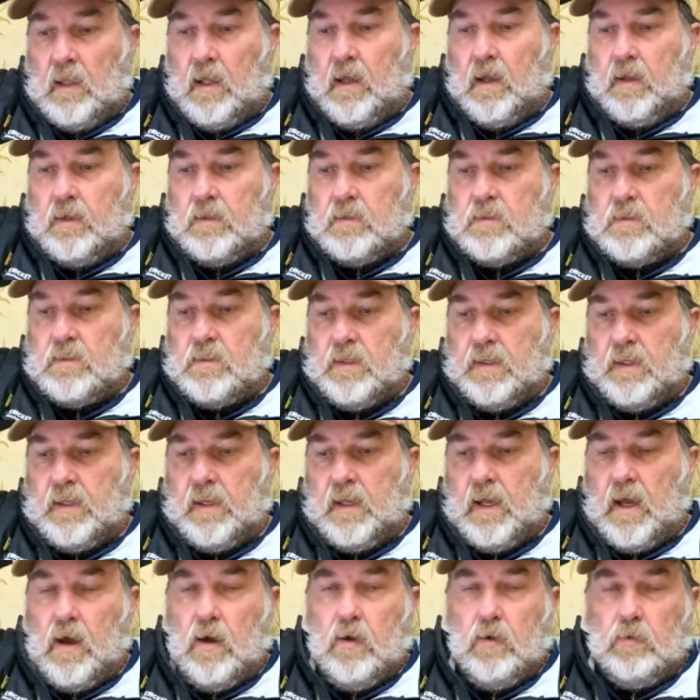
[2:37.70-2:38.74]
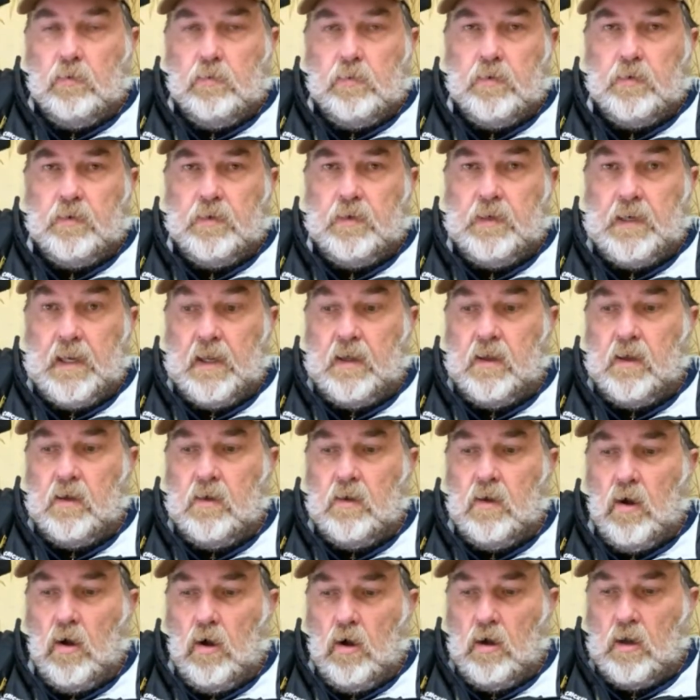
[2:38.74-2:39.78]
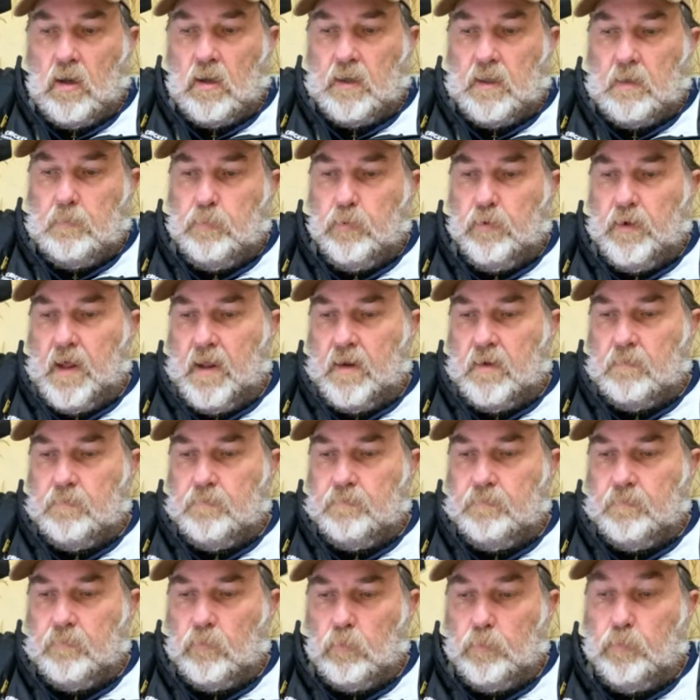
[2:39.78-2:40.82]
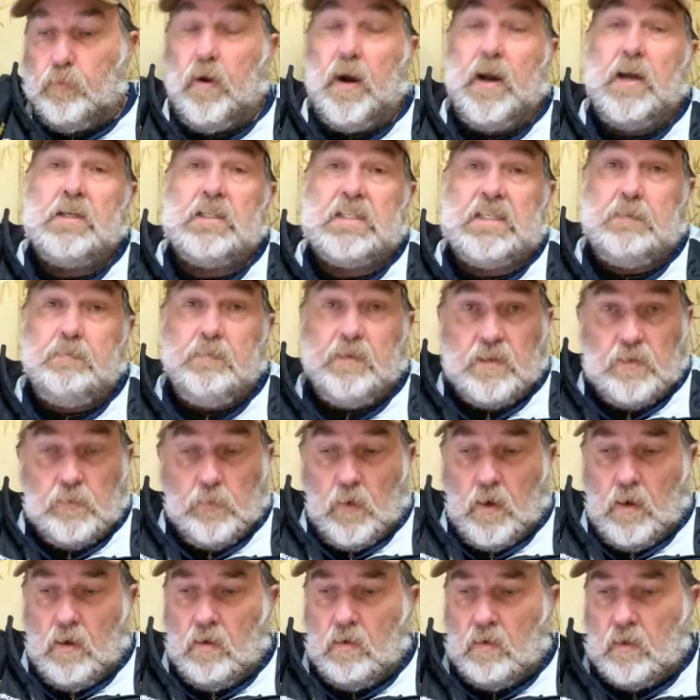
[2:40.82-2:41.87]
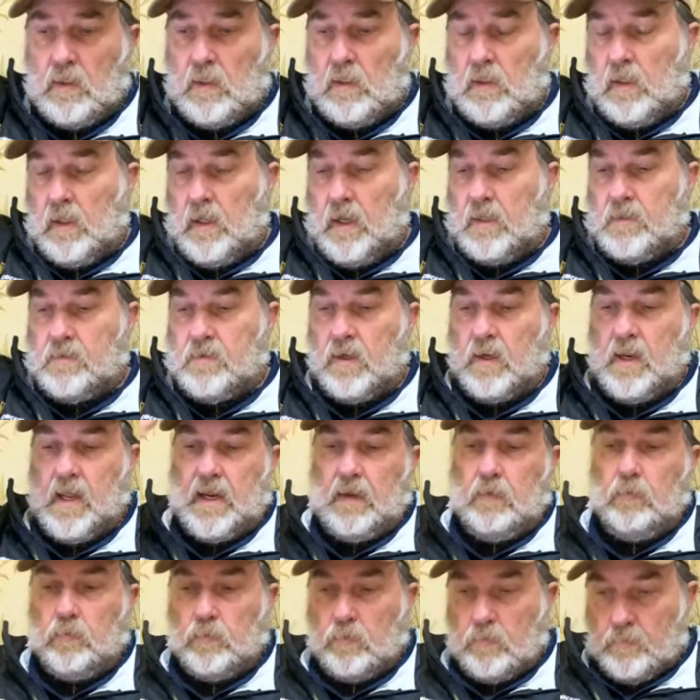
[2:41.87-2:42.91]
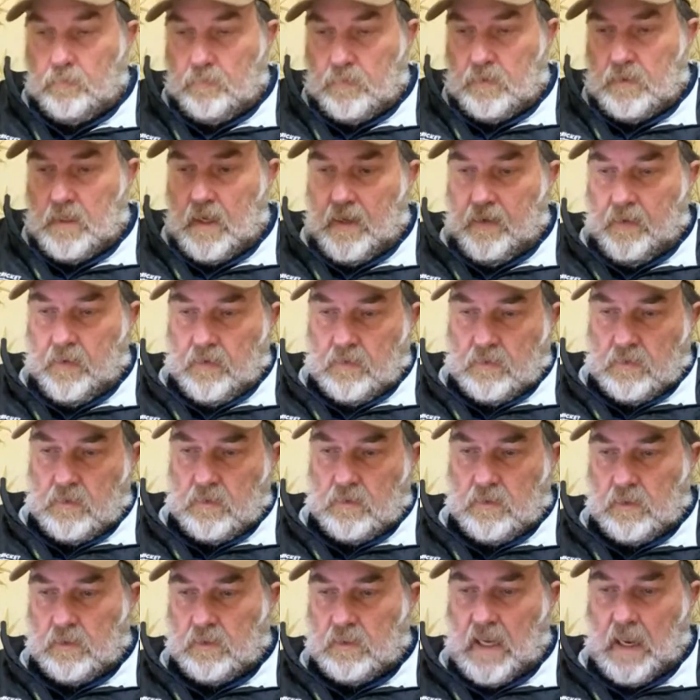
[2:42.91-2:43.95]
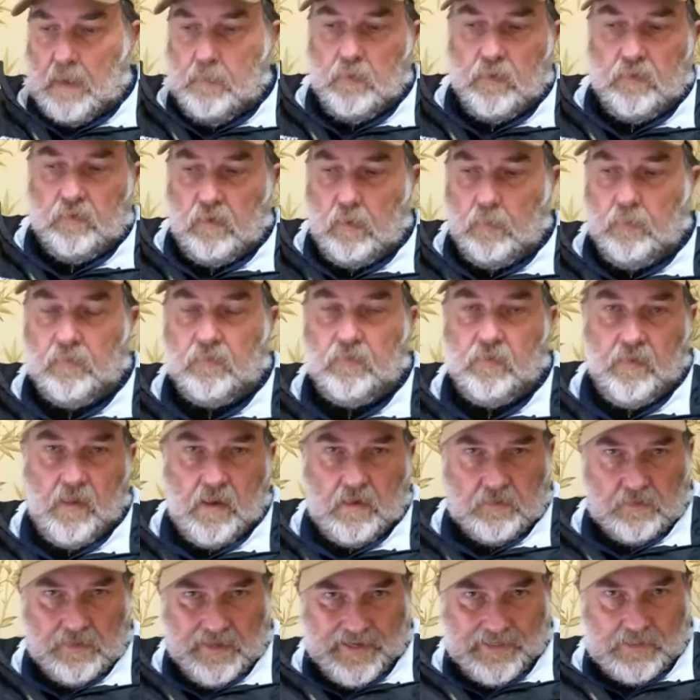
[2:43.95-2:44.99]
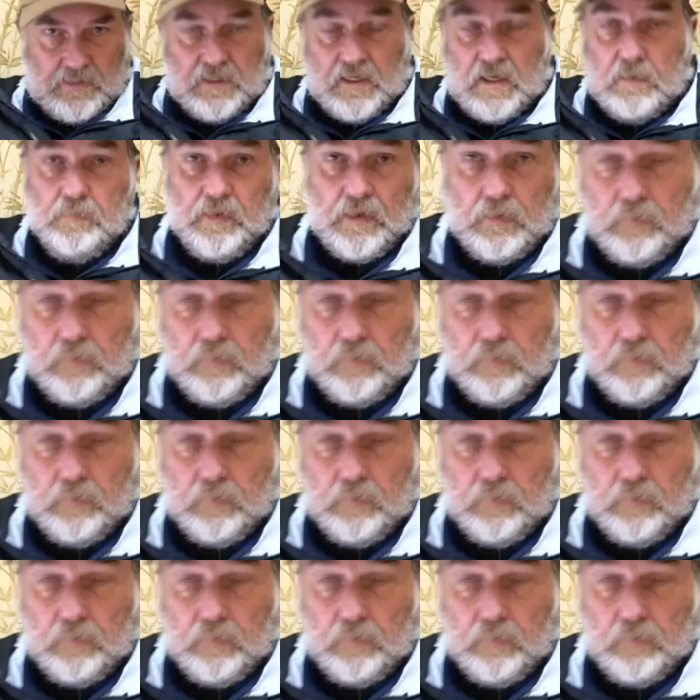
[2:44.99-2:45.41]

and CEO Nick Hockley put out and praised him in his role and said Langer will stay there since he came to the job in 2018. But